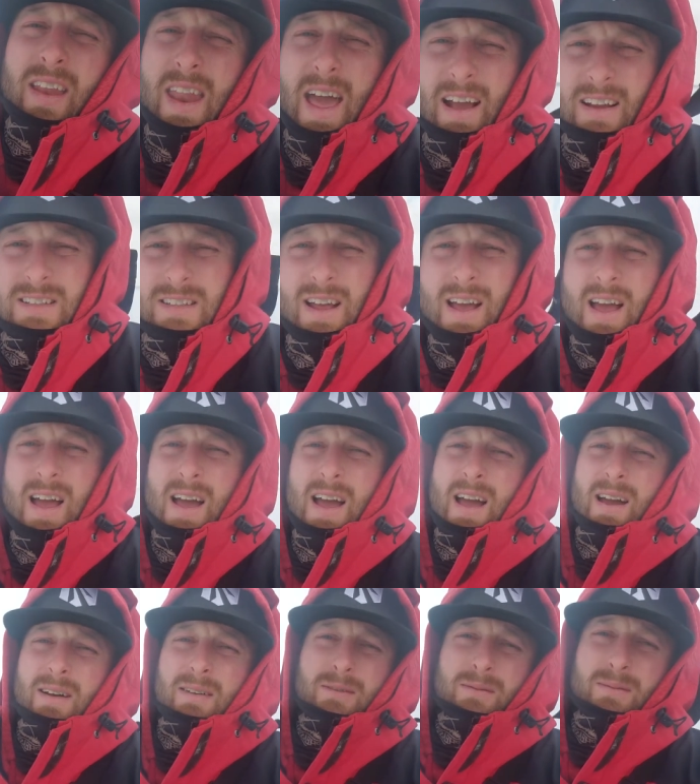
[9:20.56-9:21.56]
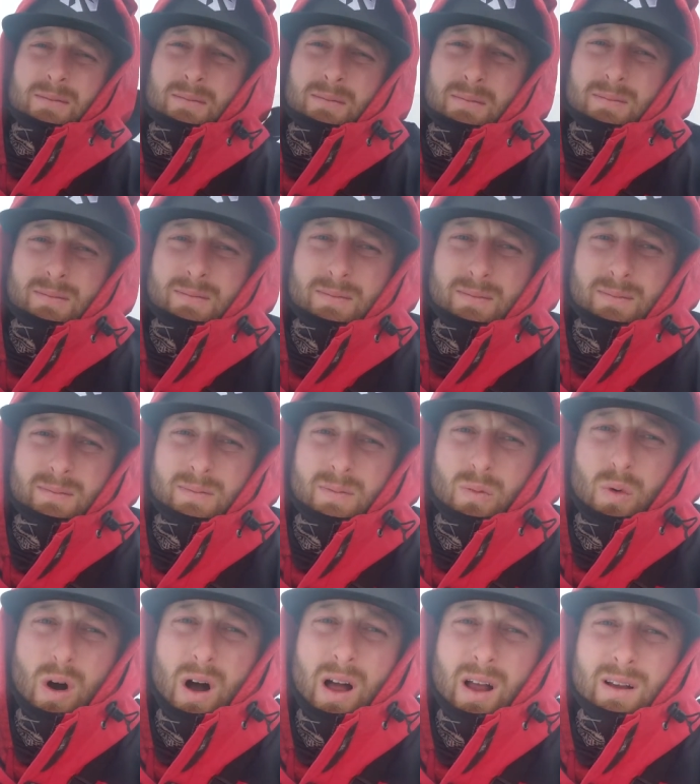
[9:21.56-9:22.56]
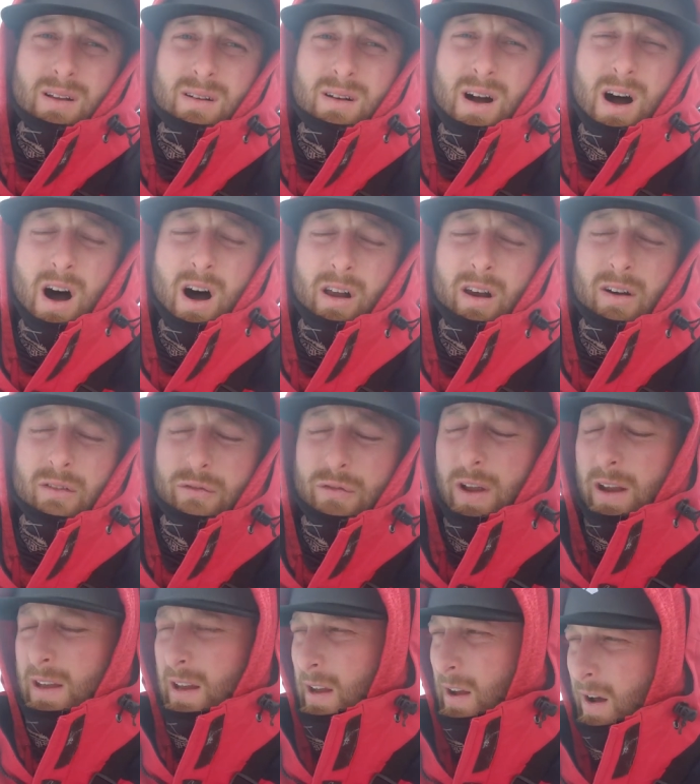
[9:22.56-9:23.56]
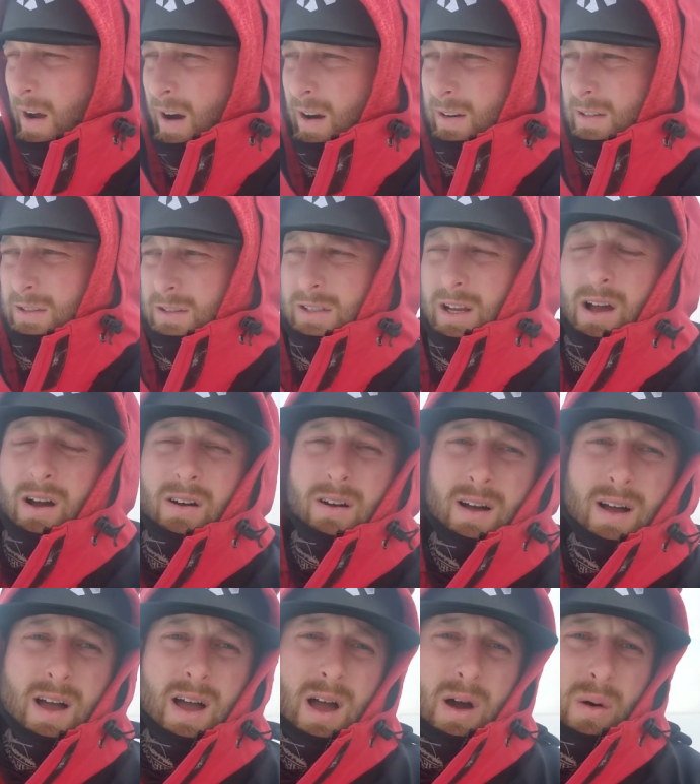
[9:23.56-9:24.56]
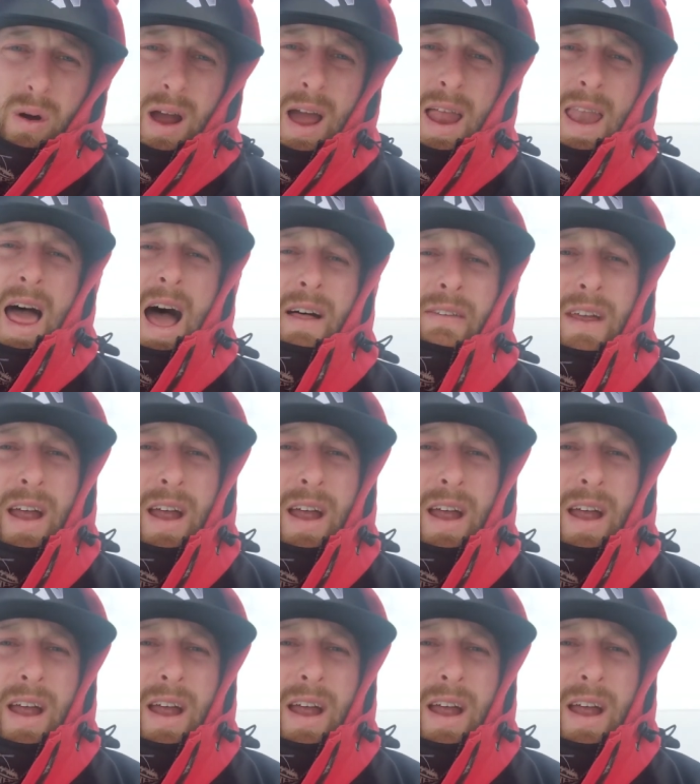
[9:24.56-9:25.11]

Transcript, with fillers: in the next, what, 150 yards? So we're heading out